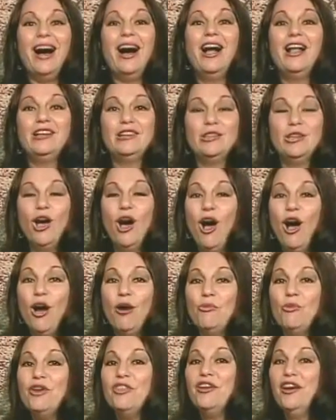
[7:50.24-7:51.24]

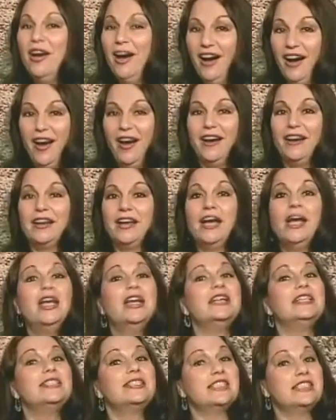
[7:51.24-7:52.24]
along with a hug.
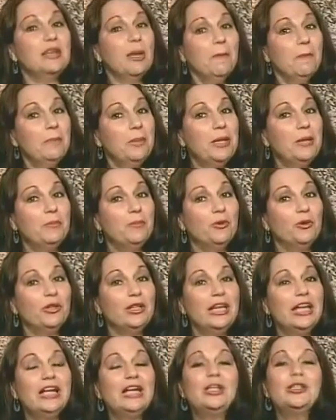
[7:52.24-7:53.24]
Some
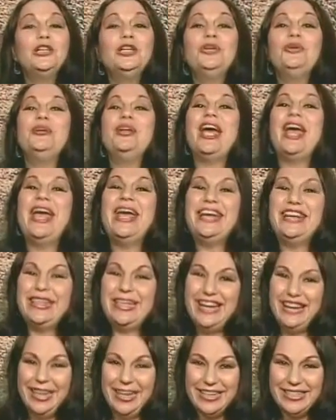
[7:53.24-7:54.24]
people include a
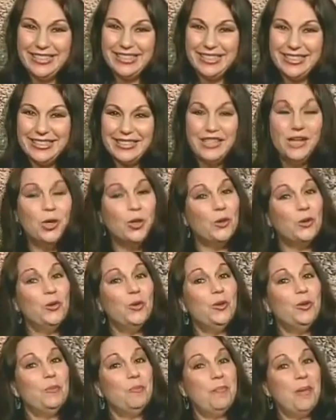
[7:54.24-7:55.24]
kiss,
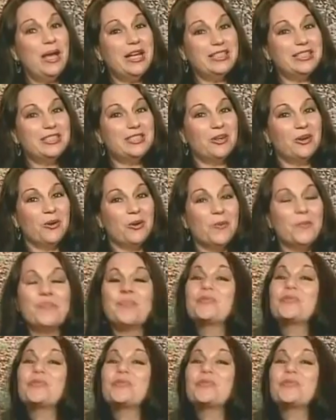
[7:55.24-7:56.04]
un beso,